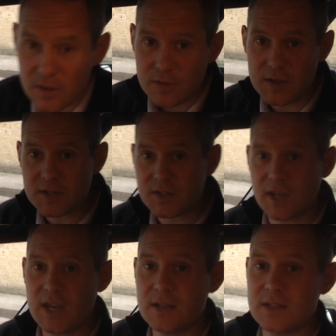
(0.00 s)
this
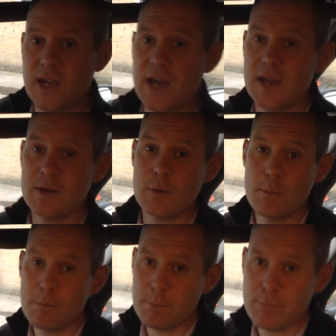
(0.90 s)
is a
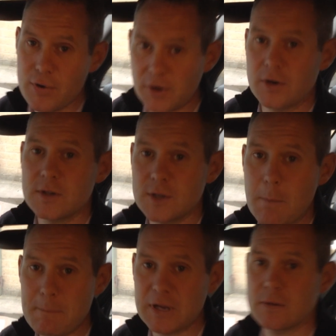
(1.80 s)
product
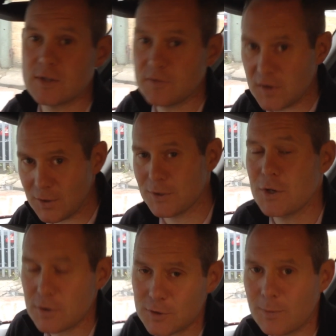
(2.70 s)
built for you as a
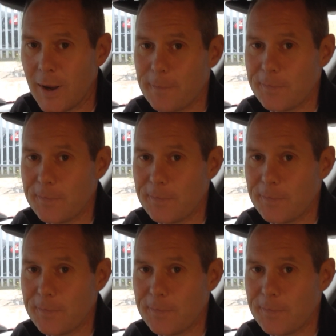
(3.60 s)
customer.